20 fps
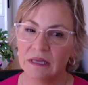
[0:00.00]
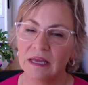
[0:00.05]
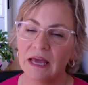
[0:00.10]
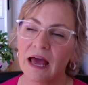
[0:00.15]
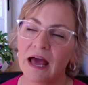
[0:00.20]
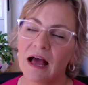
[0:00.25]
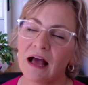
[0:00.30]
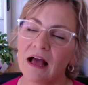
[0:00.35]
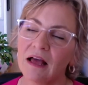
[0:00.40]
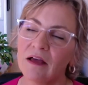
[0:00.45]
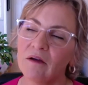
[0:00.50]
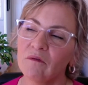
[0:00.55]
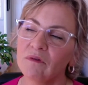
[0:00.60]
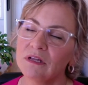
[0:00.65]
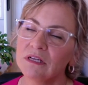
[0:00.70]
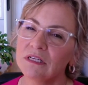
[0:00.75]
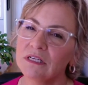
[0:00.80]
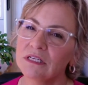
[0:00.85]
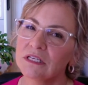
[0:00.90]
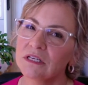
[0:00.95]
Yeah, I
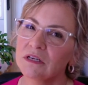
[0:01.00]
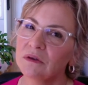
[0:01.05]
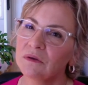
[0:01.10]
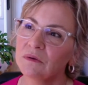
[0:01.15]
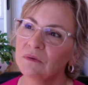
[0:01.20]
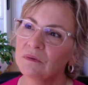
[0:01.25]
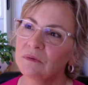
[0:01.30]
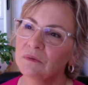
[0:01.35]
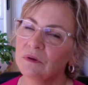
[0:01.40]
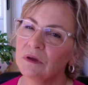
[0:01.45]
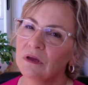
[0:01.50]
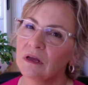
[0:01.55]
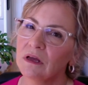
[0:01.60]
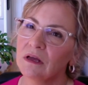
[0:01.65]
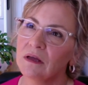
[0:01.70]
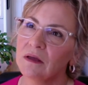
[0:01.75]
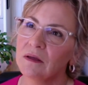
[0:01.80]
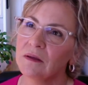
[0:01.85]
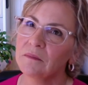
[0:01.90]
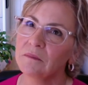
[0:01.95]
went
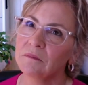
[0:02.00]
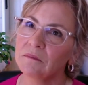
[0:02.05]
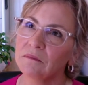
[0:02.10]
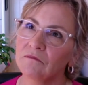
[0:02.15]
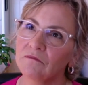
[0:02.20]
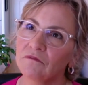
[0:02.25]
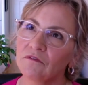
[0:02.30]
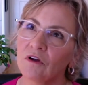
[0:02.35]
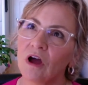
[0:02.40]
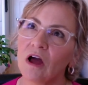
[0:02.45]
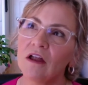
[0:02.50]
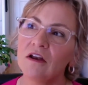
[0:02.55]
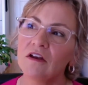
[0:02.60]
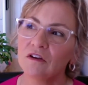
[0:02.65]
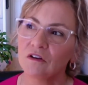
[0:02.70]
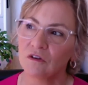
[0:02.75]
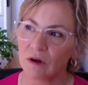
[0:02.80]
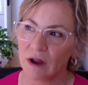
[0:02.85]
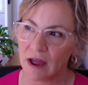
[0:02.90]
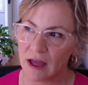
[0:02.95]
to, for
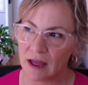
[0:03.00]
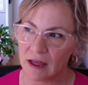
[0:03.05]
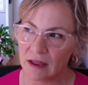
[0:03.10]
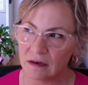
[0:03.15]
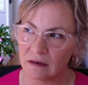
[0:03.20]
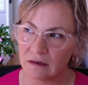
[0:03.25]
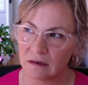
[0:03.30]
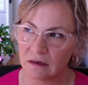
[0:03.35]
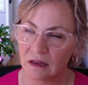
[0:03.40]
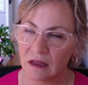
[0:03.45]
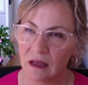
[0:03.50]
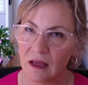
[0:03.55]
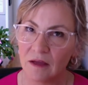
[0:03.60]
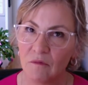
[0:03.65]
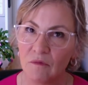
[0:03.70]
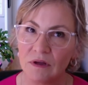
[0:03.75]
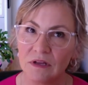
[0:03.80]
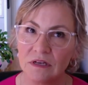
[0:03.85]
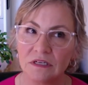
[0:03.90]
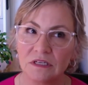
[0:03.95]
undergrad,
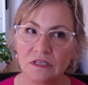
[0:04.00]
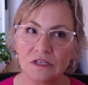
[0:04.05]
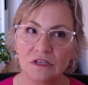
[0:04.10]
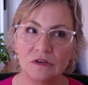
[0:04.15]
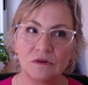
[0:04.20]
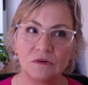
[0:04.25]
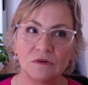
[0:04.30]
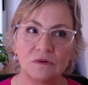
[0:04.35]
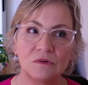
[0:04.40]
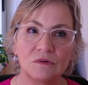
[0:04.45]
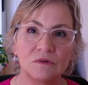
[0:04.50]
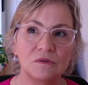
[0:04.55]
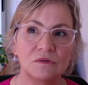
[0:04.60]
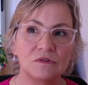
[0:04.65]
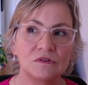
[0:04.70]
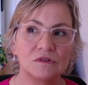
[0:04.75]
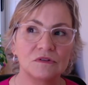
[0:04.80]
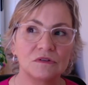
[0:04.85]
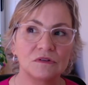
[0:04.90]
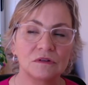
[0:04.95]
I went
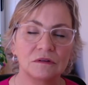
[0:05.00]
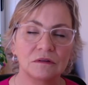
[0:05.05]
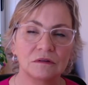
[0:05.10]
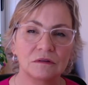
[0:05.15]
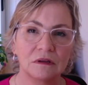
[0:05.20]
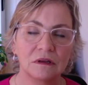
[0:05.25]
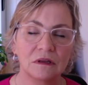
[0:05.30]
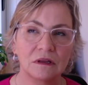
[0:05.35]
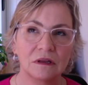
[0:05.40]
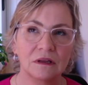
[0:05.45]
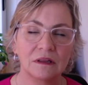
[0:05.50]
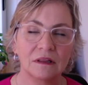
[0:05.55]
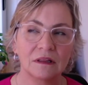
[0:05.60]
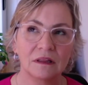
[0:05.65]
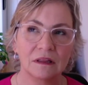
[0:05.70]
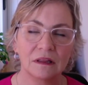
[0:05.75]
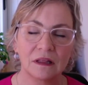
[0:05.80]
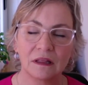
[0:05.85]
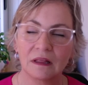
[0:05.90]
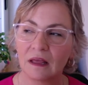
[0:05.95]
to,
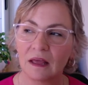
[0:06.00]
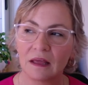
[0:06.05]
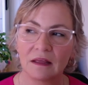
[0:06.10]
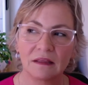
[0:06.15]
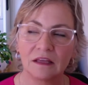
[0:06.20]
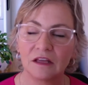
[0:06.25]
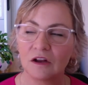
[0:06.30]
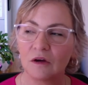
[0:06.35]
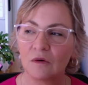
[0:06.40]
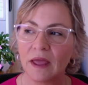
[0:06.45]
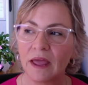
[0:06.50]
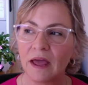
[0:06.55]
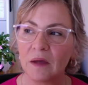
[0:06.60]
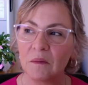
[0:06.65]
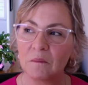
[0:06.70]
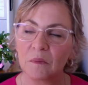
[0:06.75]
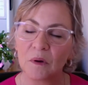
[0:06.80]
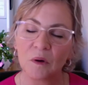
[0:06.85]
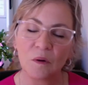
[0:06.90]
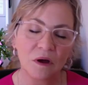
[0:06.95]
you know,
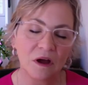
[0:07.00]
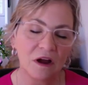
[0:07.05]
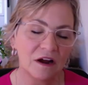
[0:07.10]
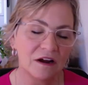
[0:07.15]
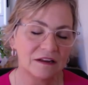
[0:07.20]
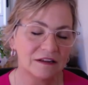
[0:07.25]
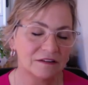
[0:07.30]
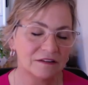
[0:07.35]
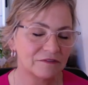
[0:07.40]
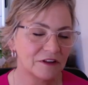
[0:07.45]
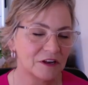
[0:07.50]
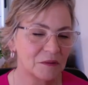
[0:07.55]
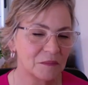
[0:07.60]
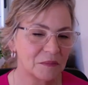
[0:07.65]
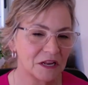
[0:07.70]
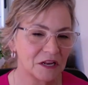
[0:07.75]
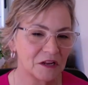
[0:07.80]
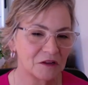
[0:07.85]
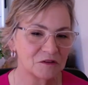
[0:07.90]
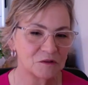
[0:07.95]
Anne Bogart, if
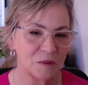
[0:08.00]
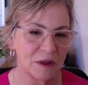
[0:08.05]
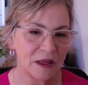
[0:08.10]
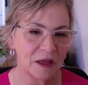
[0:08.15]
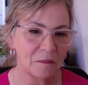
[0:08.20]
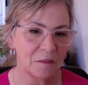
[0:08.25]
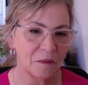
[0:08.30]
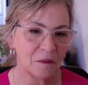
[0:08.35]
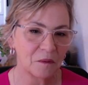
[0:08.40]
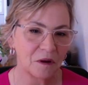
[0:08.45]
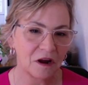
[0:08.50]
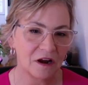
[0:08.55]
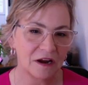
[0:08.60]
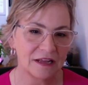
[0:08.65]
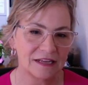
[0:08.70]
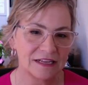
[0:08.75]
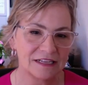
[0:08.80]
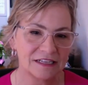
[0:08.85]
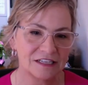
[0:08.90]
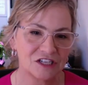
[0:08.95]
anybody knows who Anne Bogart
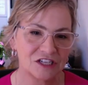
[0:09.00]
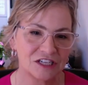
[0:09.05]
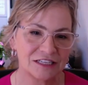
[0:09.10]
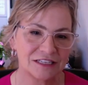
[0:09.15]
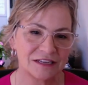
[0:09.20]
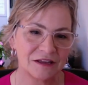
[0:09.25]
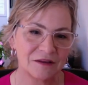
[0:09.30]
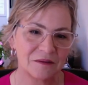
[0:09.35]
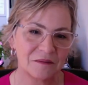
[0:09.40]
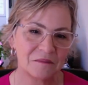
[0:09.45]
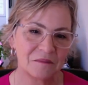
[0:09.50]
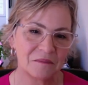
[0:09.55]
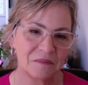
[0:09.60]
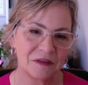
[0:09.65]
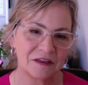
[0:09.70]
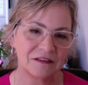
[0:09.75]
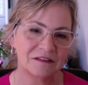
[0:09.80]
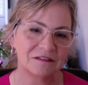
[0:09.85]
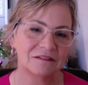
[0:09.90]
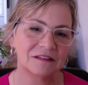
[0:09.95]
is, she's a
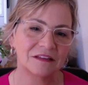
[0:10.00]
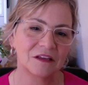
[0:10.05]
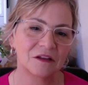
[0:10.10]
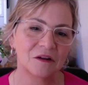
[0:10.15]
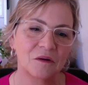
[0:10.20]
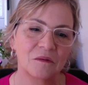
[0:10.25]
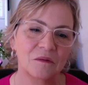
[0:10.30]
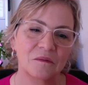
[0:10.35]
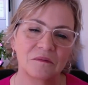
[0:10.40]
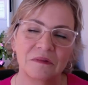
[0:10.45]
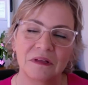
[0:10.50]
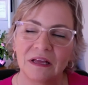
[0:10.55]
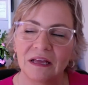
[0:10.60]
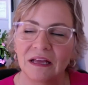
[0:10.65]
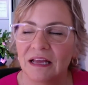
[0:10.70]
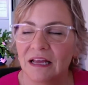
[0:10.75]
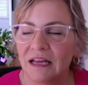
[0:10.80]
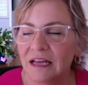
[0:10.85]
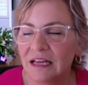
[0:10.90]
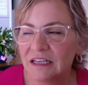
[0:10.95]
big, you know,
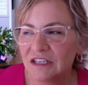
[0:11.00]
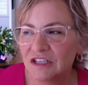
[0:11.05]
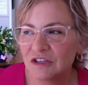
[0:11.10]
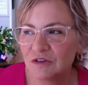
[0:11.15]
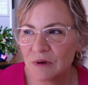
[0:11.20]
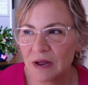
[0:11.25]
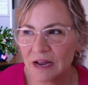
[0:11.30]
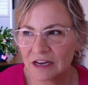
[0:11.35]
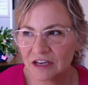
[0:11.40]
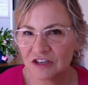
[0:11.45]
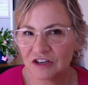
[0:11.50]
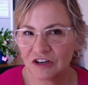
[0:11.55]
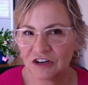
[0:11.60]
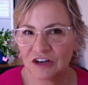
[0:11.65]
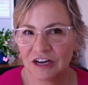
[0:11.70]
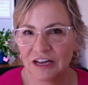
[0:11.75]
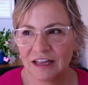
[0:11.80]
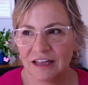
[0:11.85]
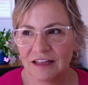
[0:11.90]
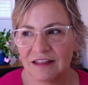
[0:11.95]

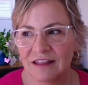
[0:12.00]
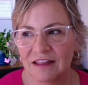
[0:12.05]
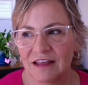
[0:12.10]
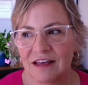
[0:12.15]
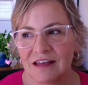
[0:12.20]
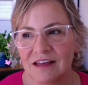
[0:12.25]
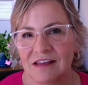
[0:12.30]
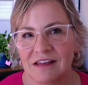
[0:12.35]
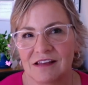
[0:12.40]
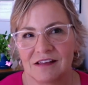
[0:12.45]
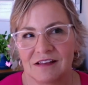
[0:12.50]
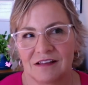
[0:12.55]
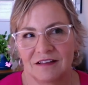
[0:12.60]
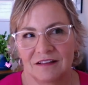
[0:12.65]
director in the